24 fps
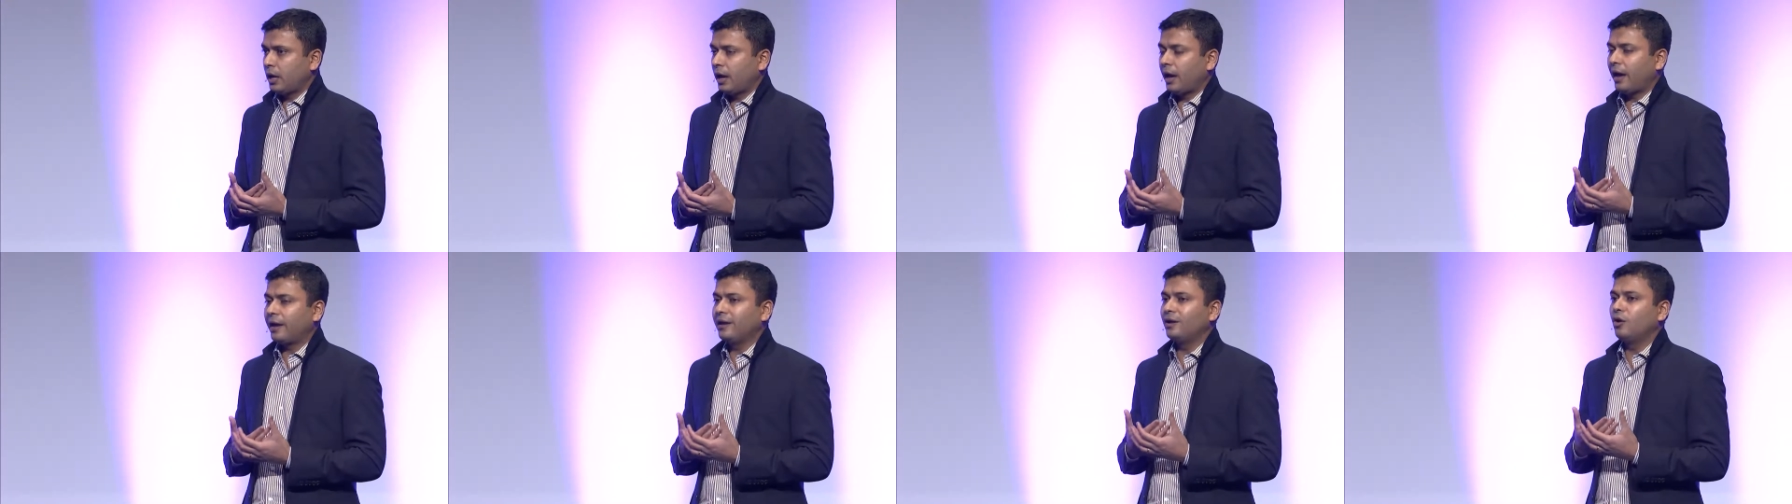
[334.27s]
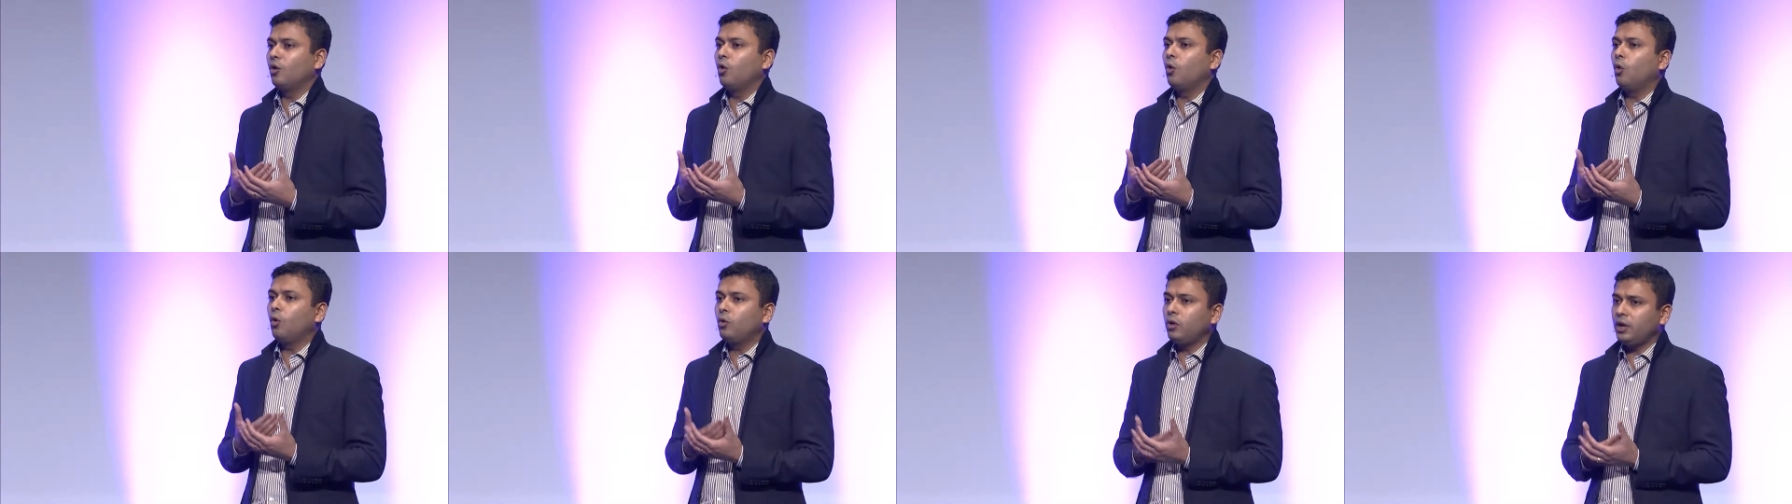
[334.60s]
And
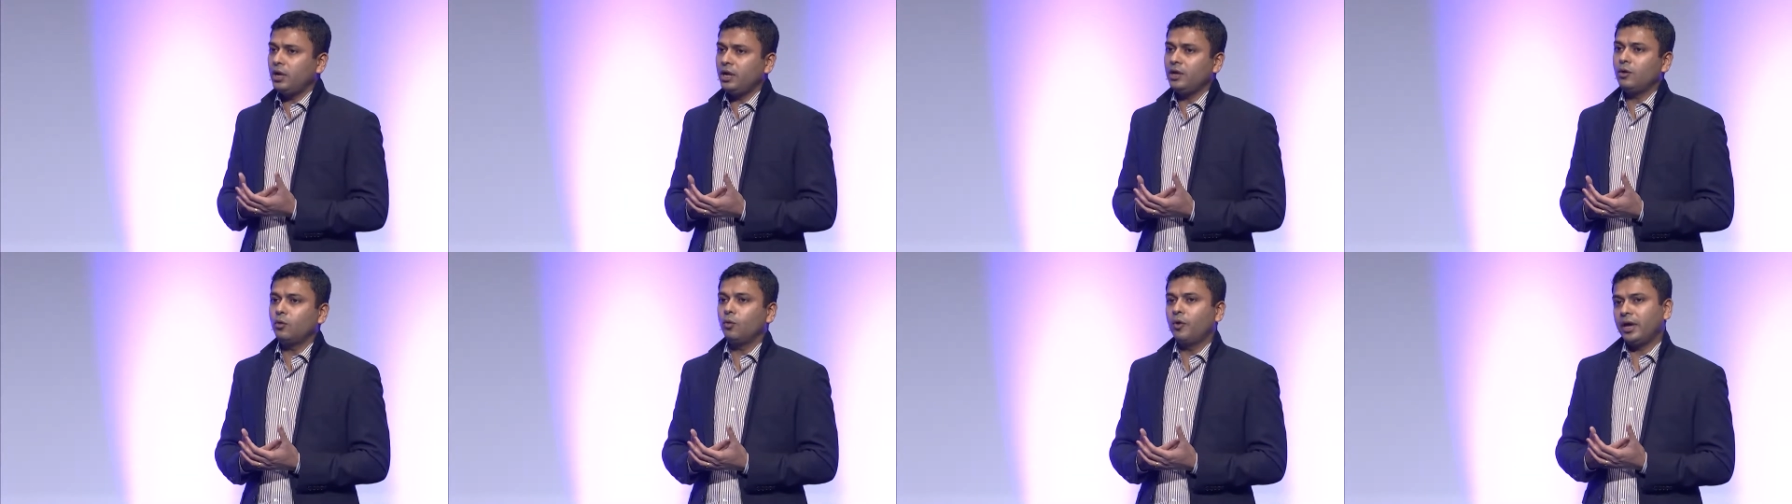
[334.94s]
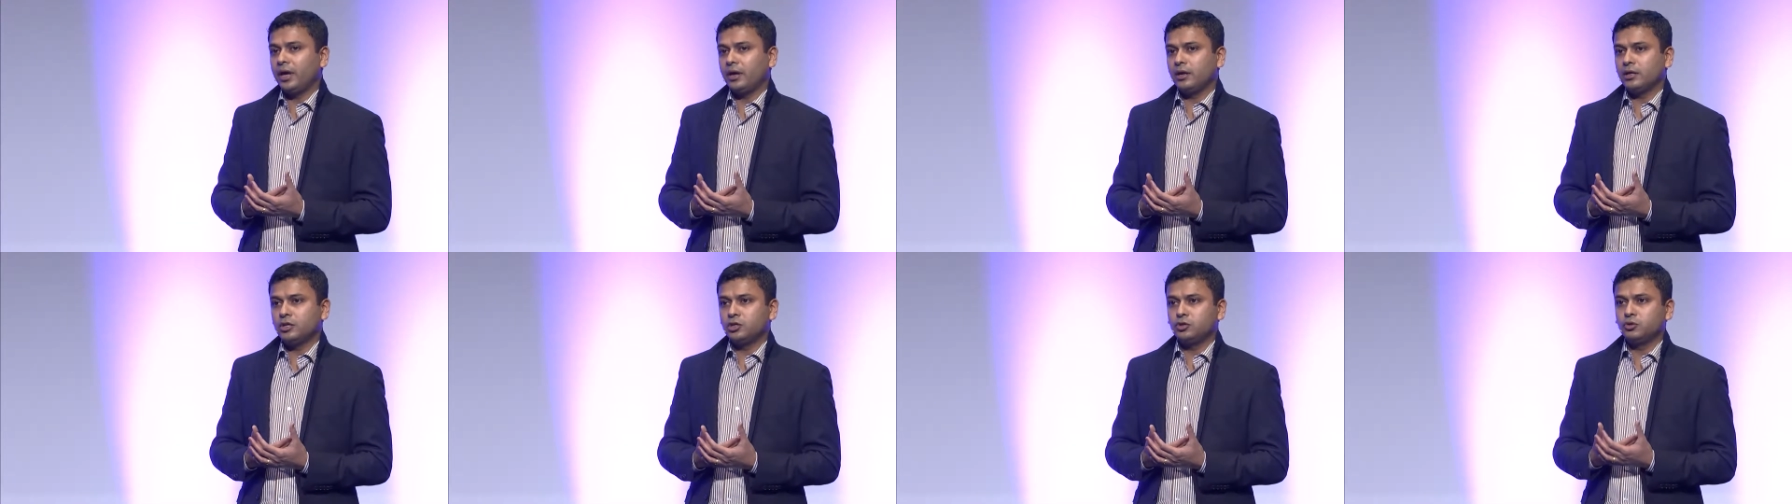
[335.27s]
only
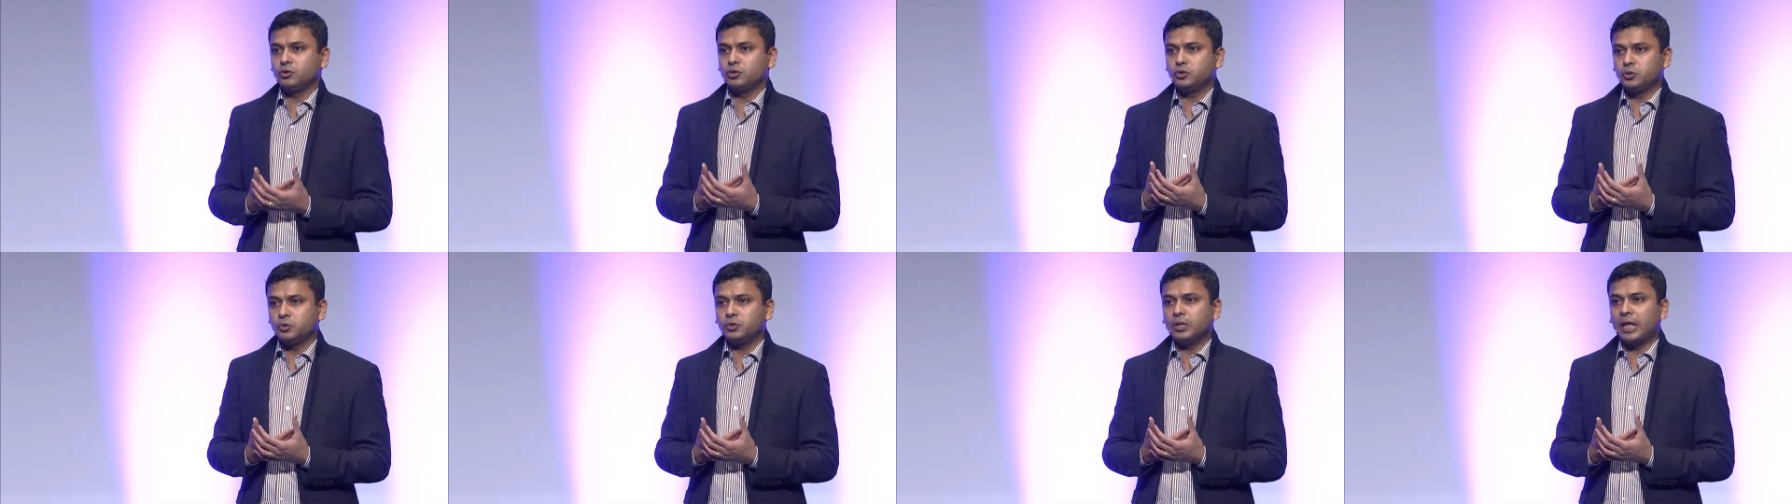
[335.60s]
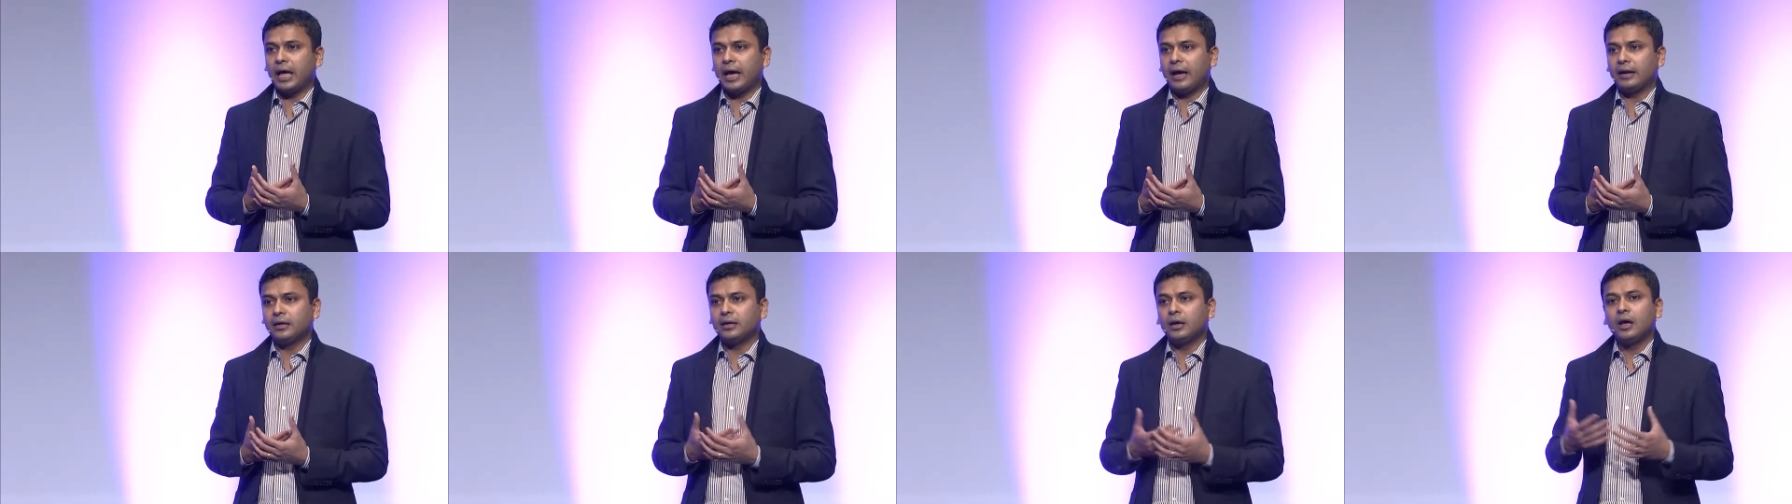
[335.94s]
way to do
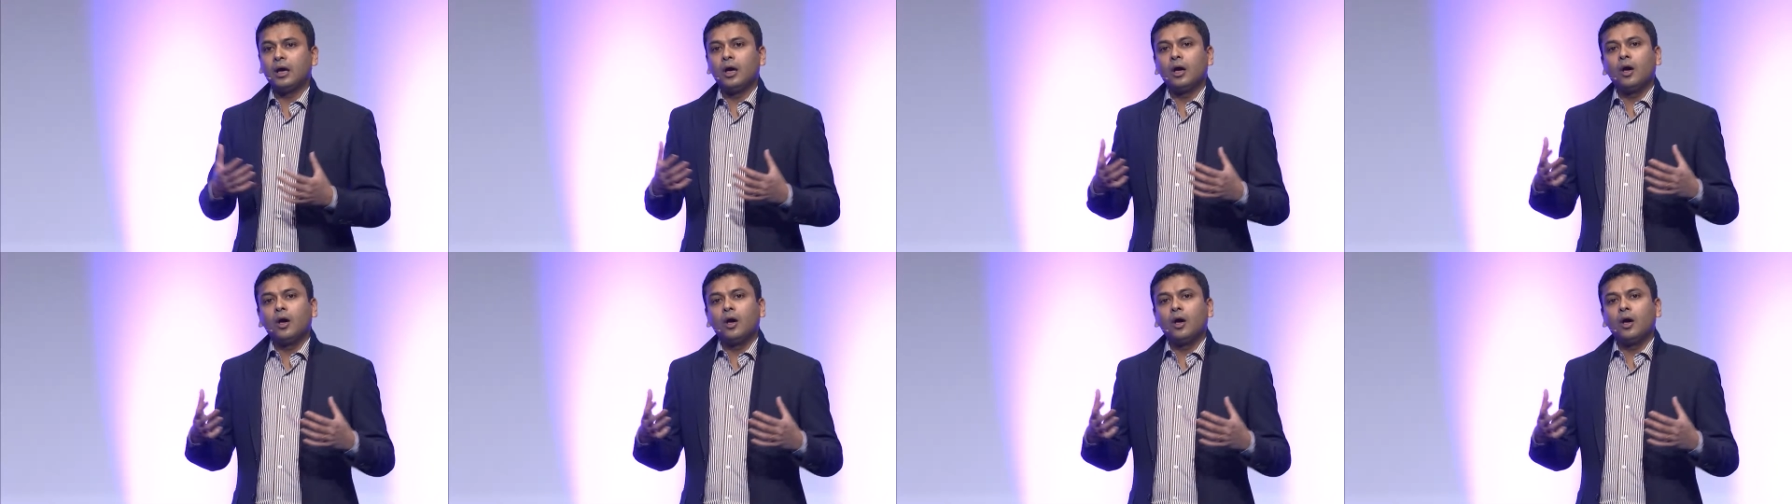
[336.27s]
that,